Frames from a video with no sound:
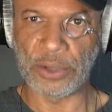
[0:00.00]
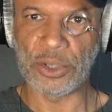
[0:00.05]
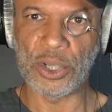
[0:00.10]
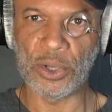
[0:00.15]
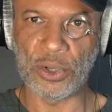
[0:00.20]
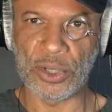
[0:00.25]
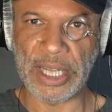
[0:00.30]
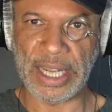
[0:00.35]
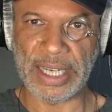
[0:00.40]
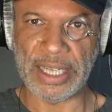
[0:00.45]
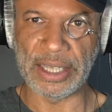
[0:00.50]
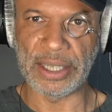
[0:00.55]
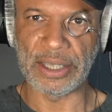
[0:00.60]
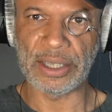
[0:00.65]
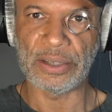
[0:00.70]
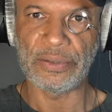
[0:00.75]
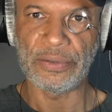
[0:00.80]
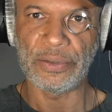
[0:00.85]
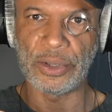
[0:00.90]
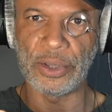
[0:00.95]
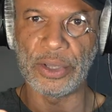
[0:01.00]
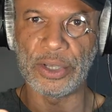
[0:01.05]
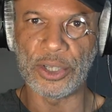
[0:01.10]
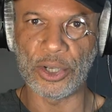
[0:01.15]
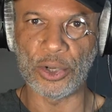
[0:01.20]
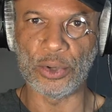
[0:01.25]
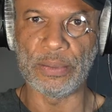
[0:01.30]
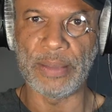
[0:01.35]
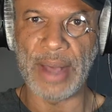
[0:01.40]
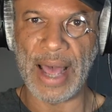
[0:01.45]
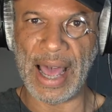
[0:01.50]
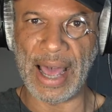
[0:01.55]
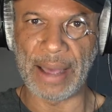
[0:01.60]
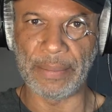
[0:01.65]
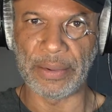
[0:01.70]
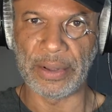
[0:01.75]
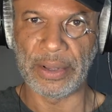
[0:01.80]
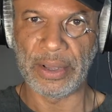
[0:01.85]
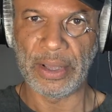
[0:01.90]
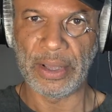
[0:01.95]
two settings for the Zoom app,